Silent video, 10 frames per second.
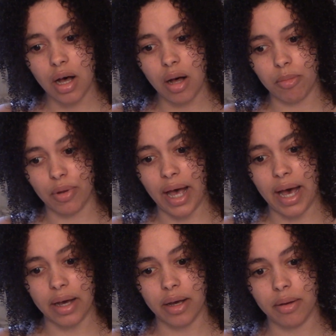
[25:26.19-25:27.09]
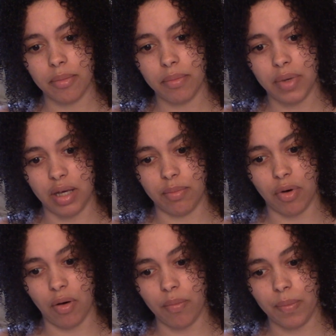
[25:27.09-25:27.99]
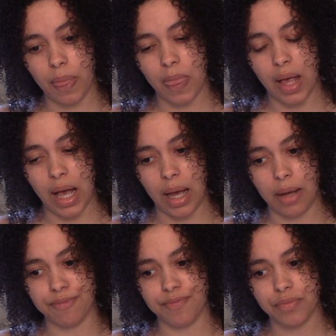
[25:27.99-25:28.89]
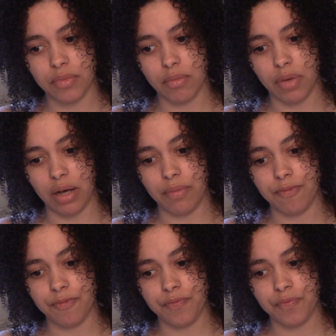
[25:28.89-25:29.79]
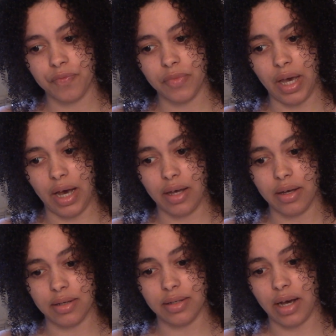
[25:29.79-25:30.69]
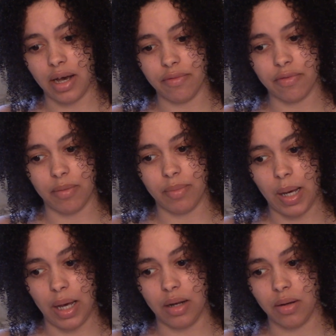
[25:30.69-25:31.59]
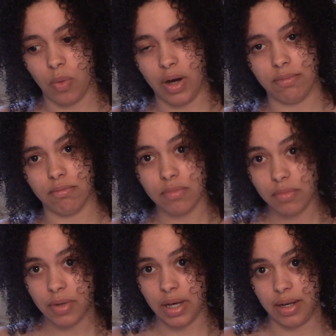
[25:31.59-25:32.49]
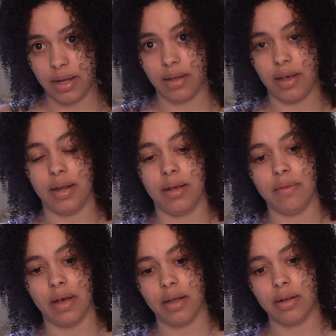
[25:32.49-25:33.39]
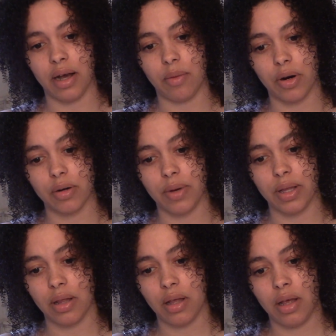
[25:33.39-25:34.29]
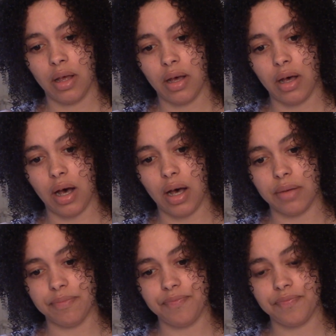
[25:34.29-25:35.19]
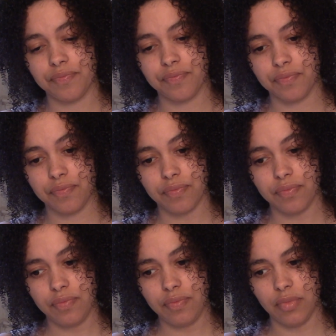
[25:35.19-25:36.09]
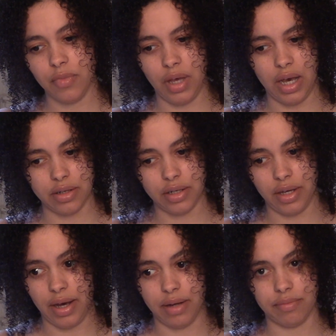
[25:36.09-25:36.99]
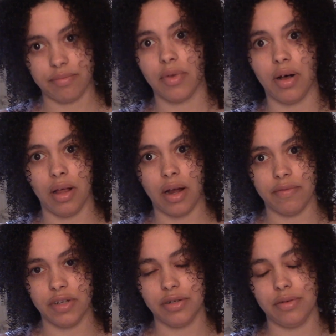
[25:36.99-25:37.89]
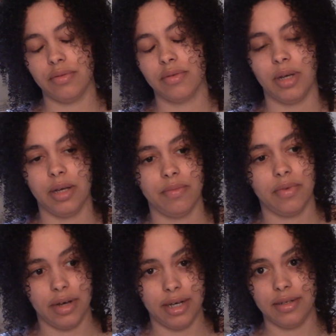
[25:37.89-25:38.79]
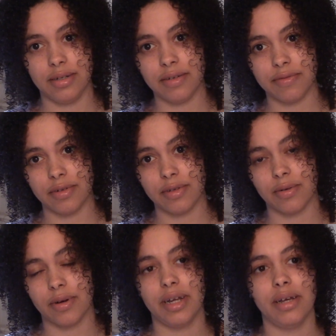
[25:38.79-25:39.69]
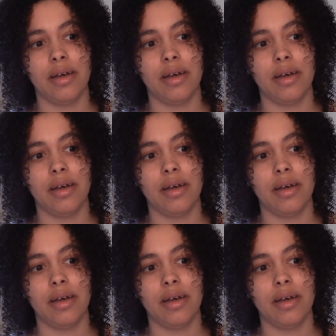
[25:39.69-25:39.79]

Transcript: black people. But yeah, aside from that one Indian lady that I worked with, yeah, she had a lot of issues, but that's a different story.